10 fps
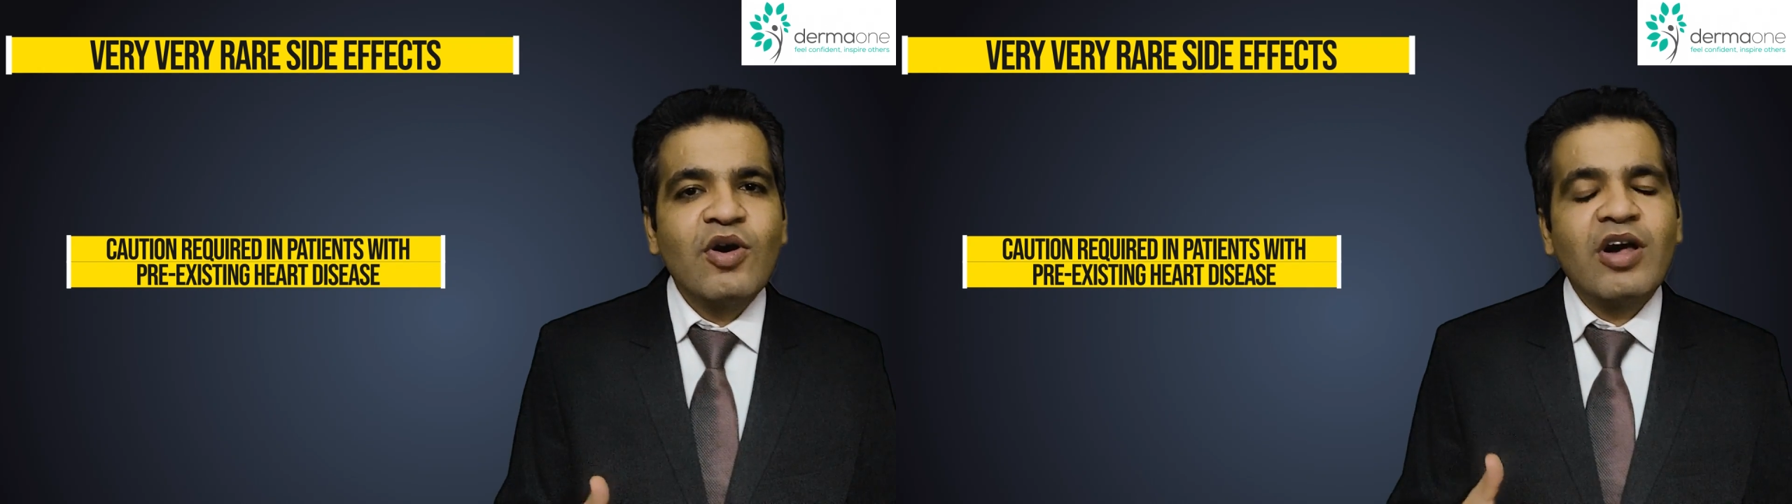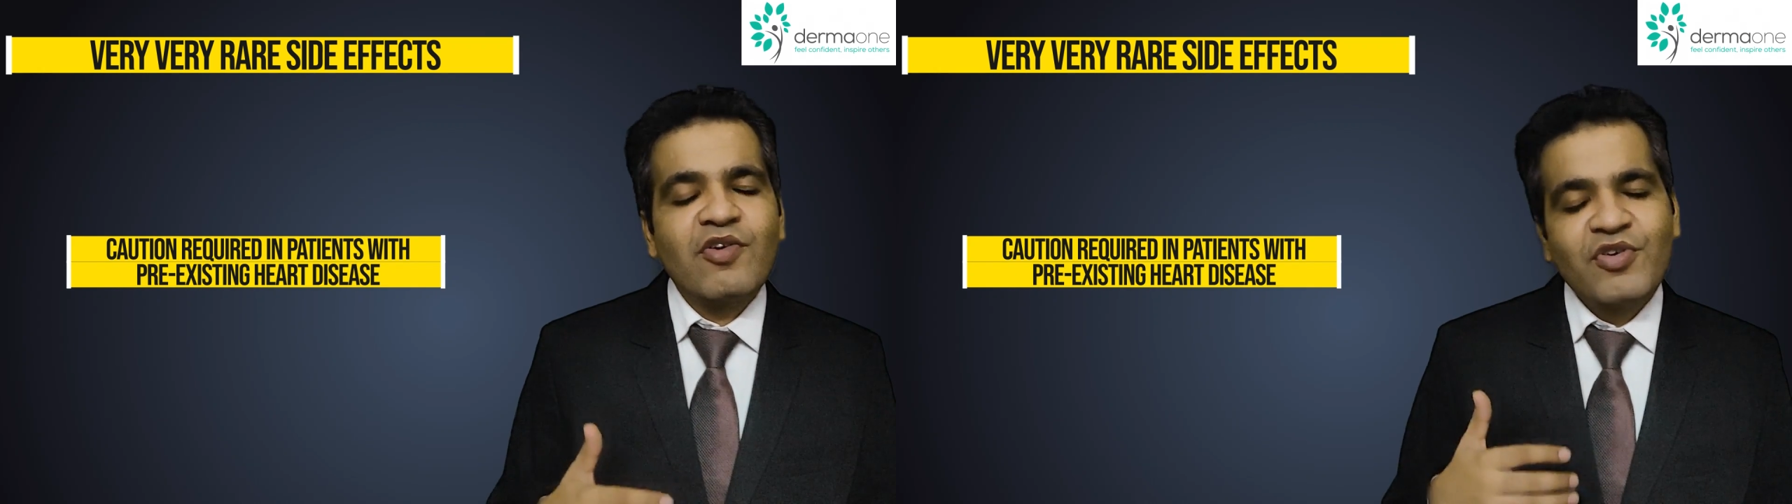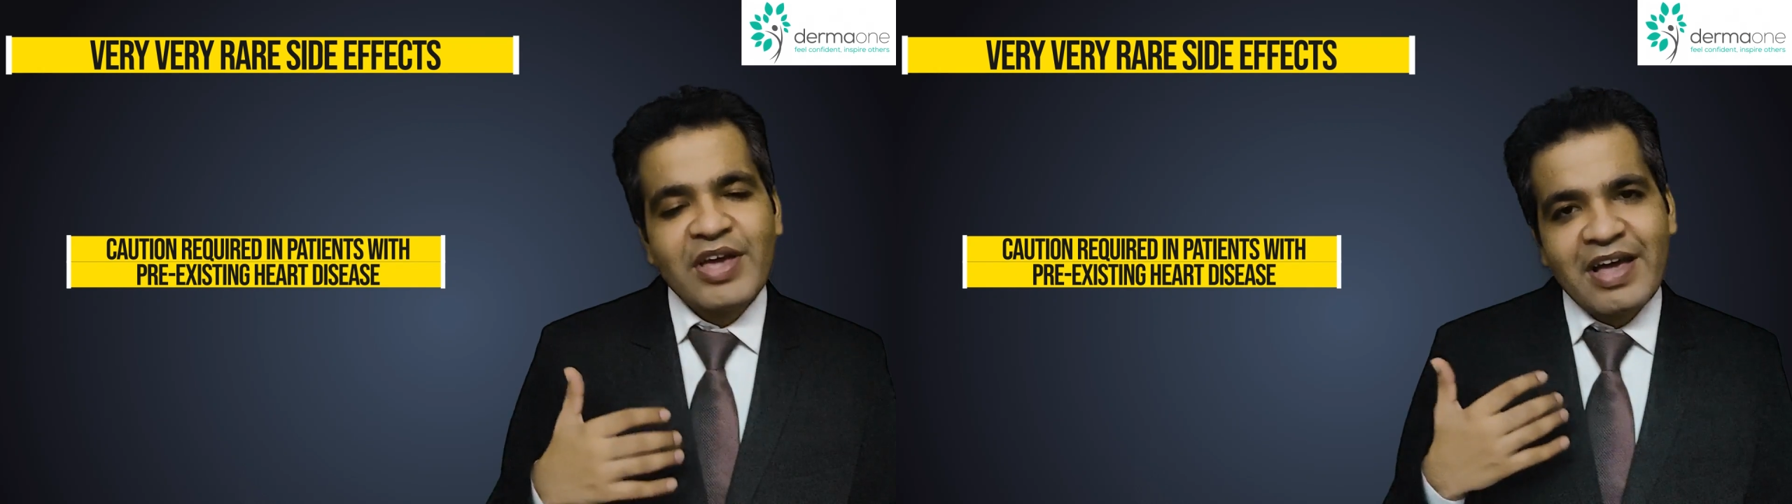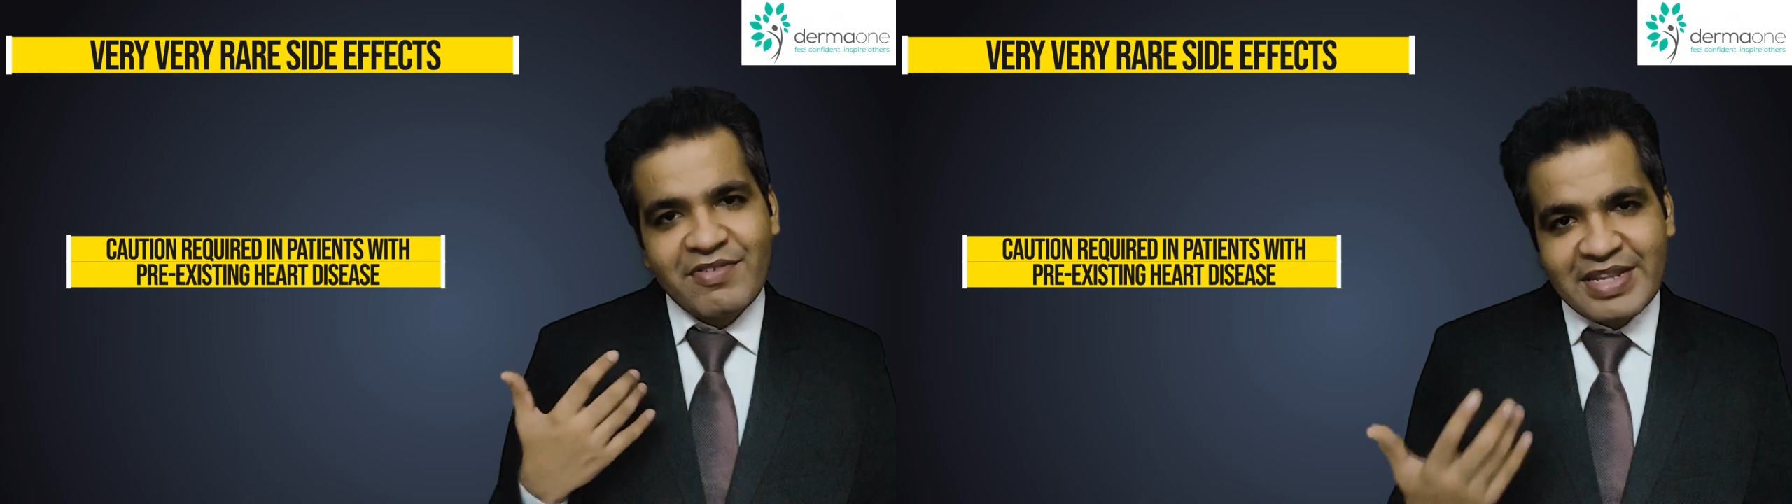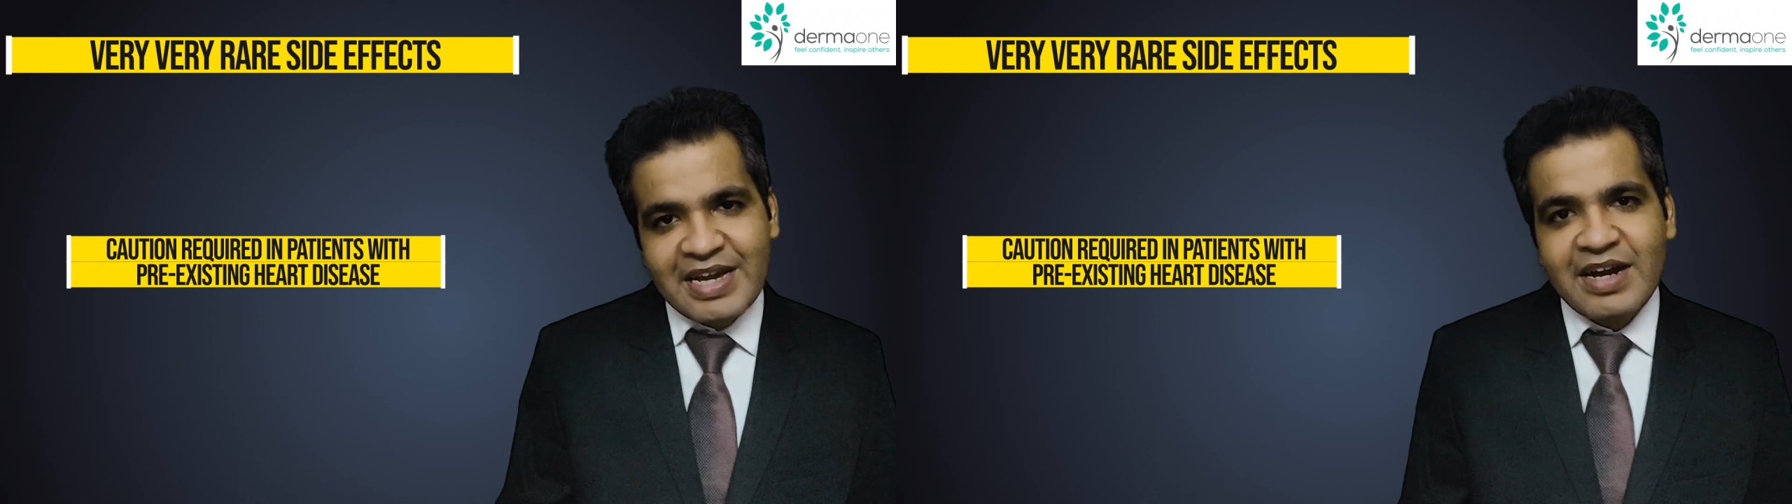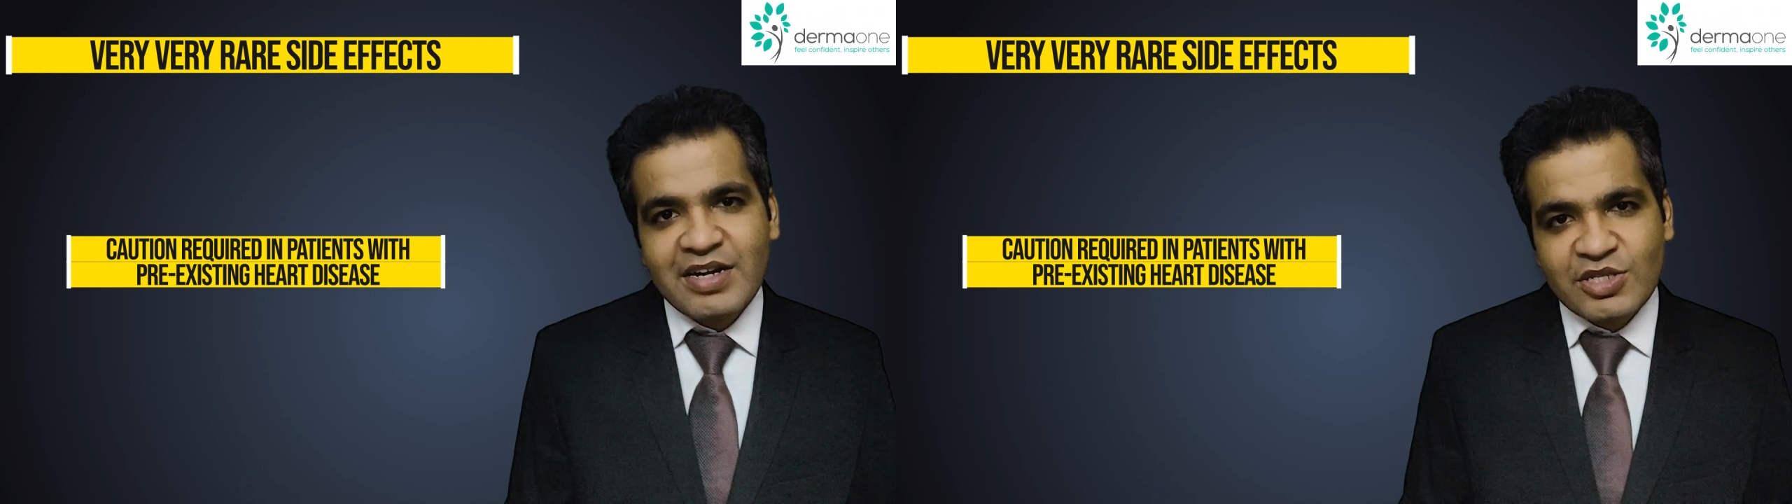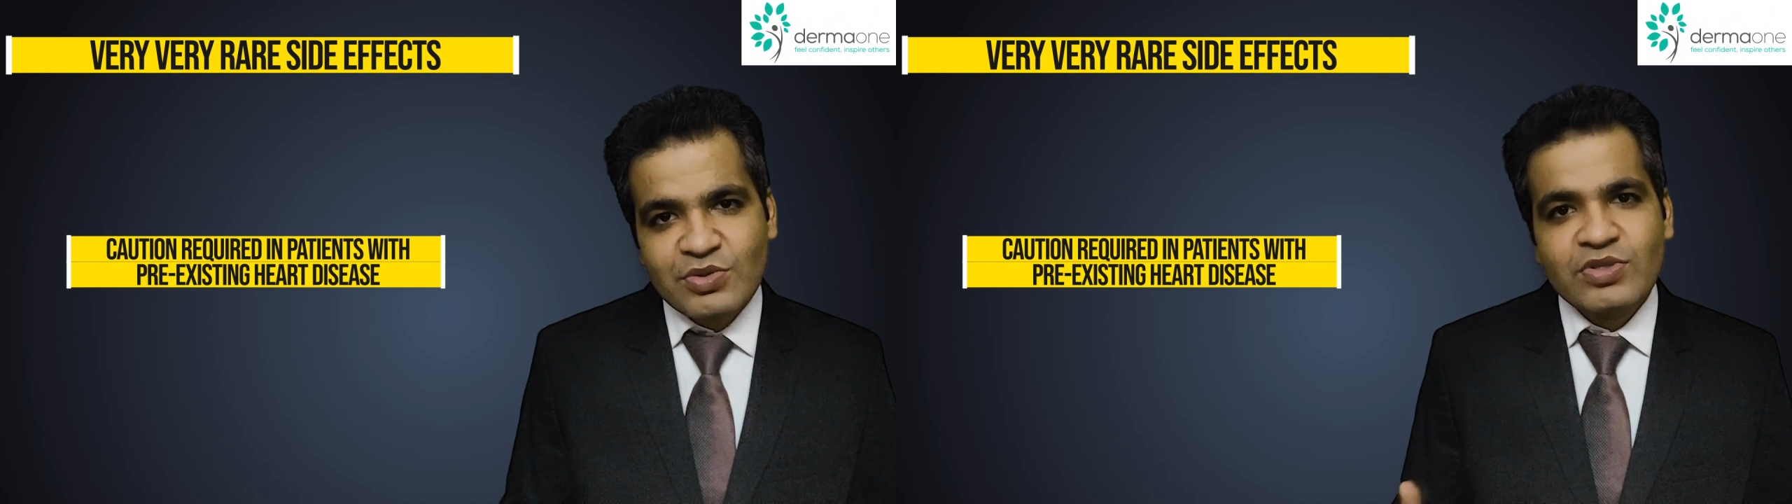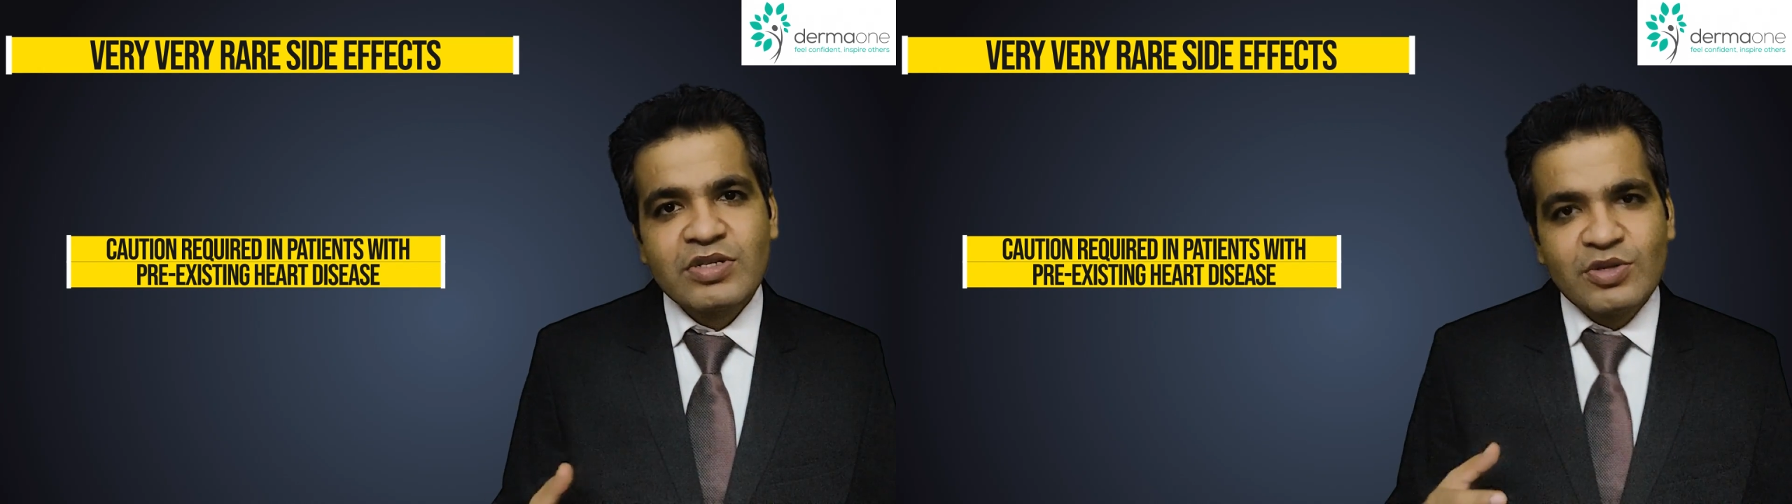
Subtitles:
or if you have any heart issues,